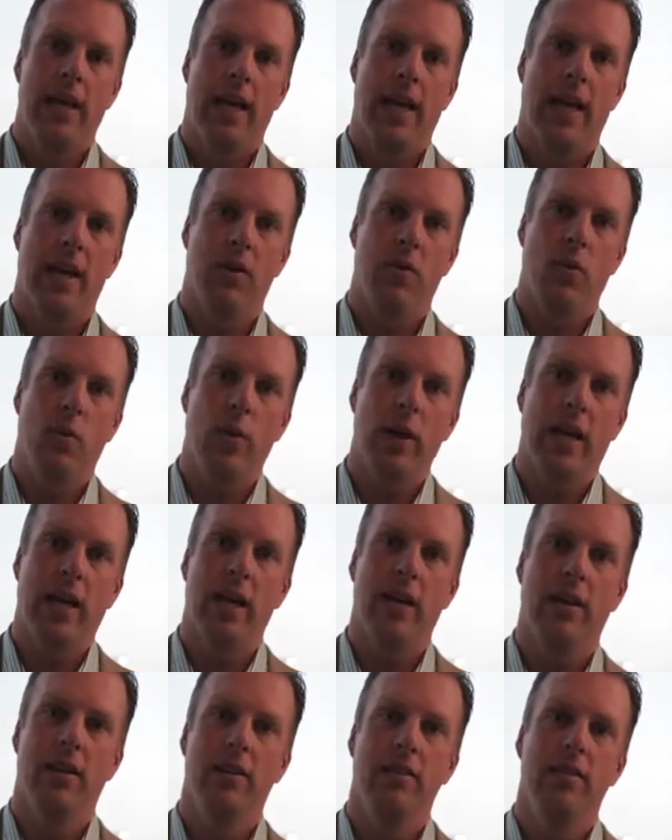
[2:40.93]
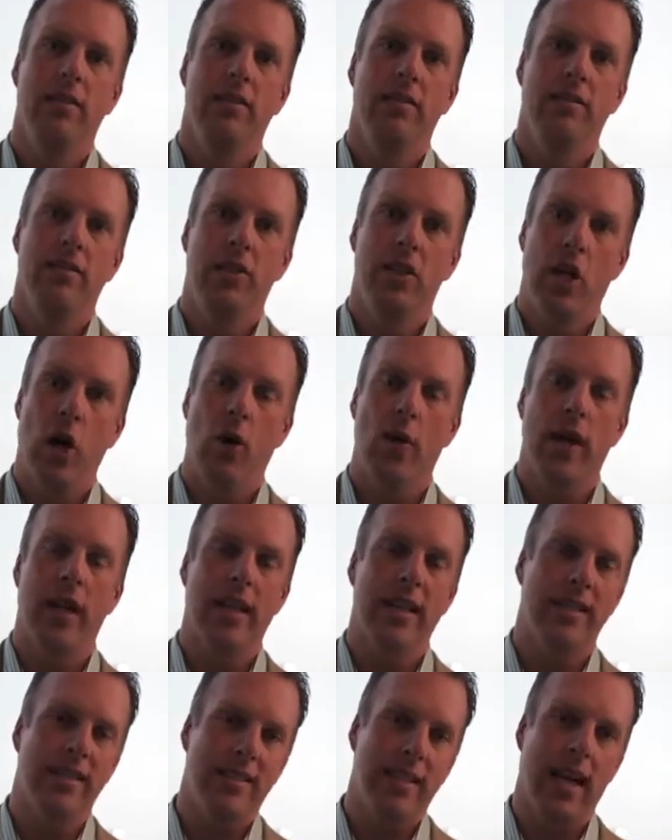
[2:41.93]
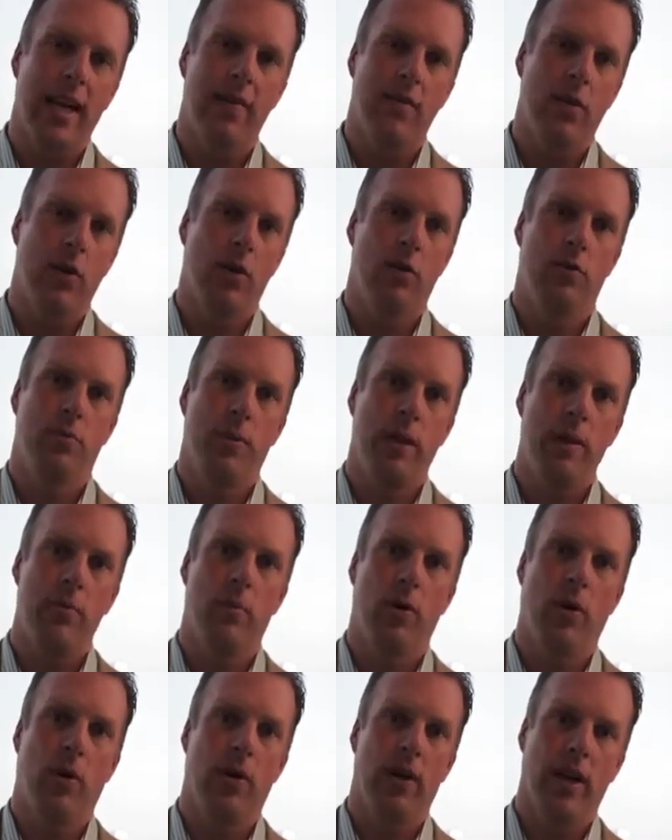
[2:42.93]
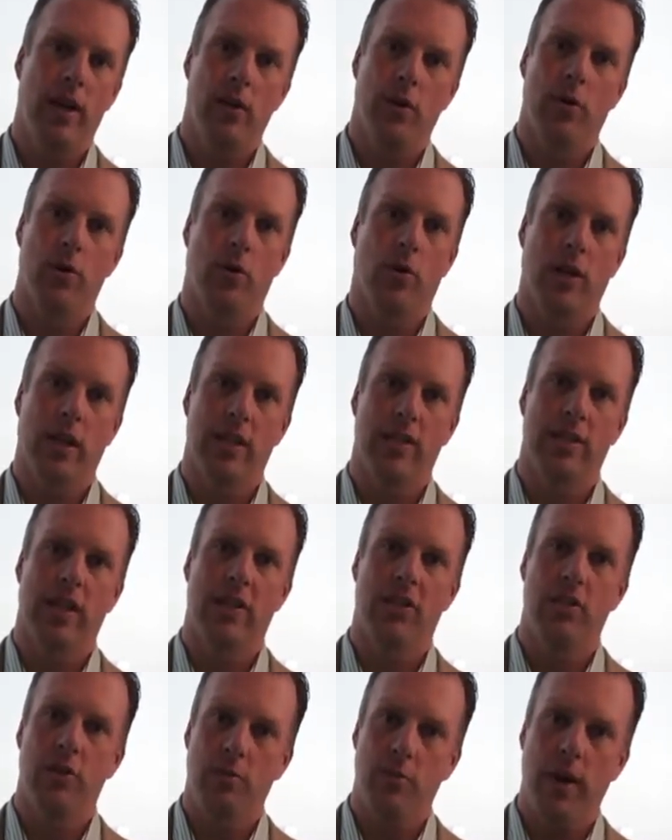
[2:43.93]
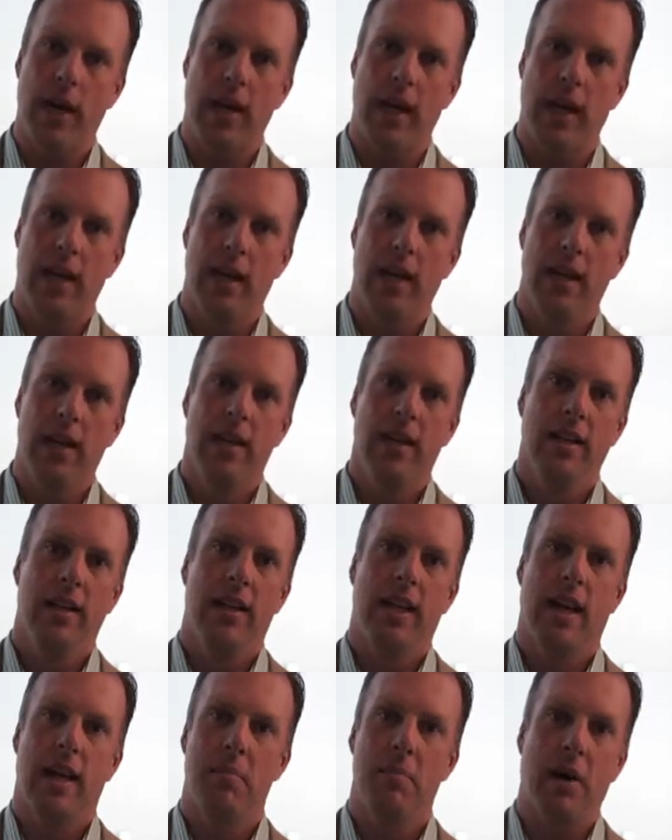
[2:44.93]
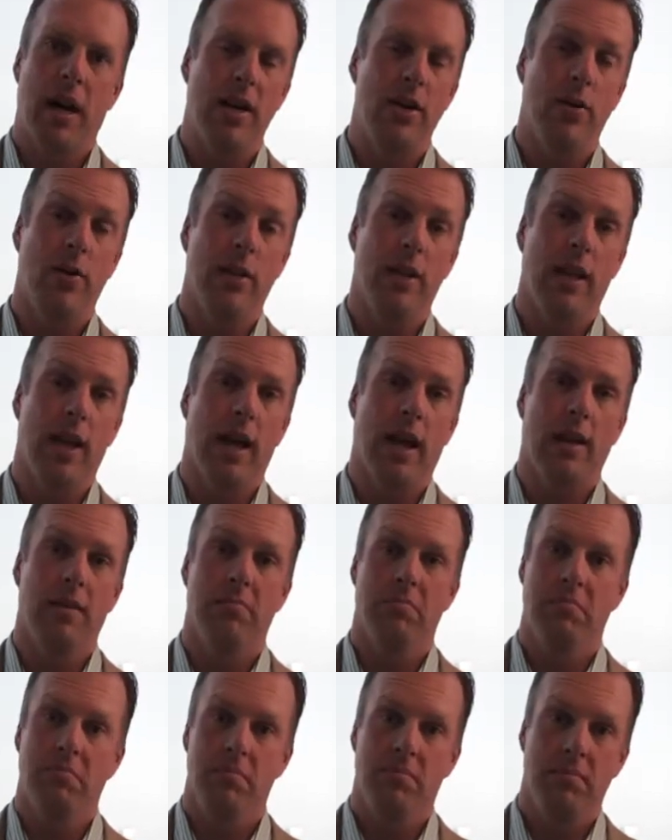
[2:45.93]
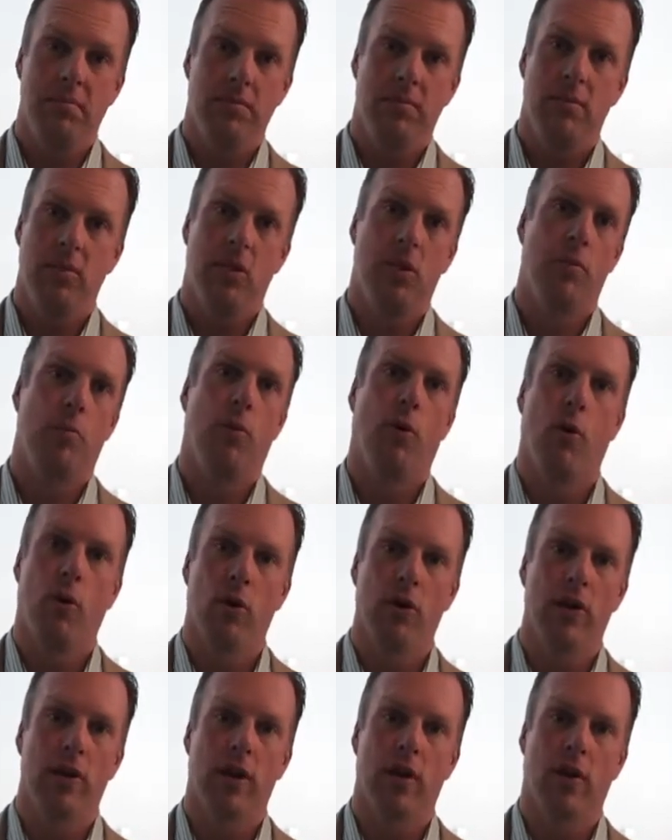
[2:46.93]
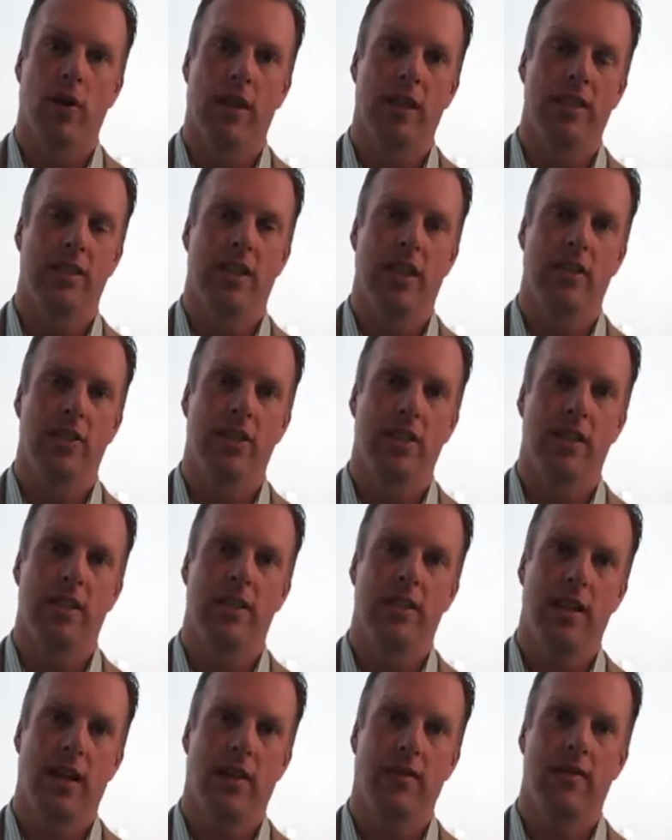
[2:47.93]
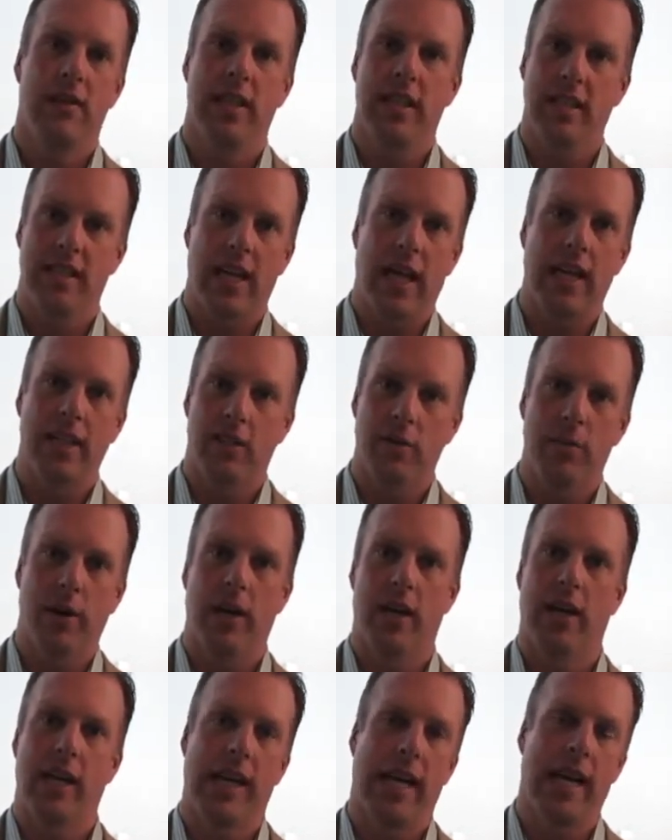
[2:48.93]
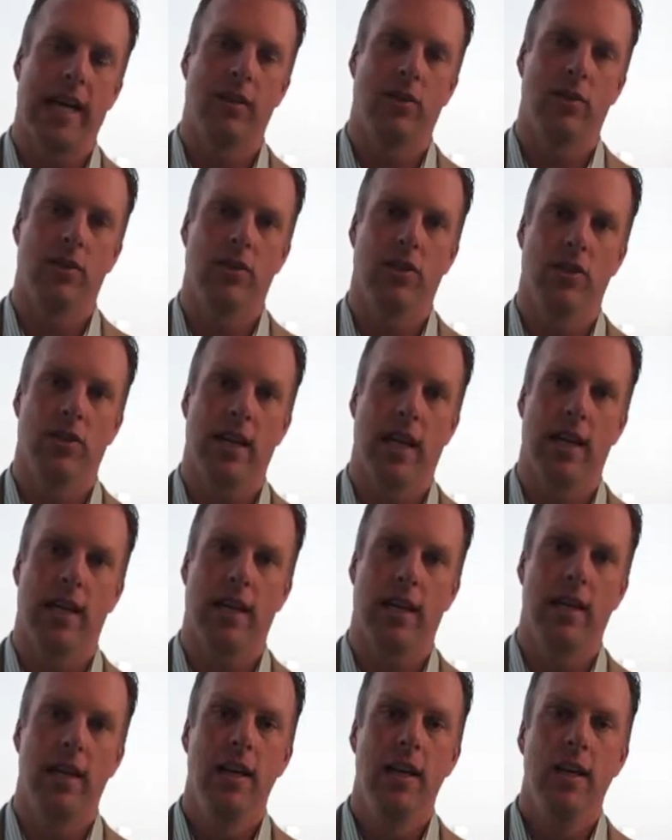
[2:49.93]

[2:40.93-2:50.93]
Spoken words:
And we could go in and save those people and those organizations money, and by doing that, support the organization itself, in this case, American Cancer Society.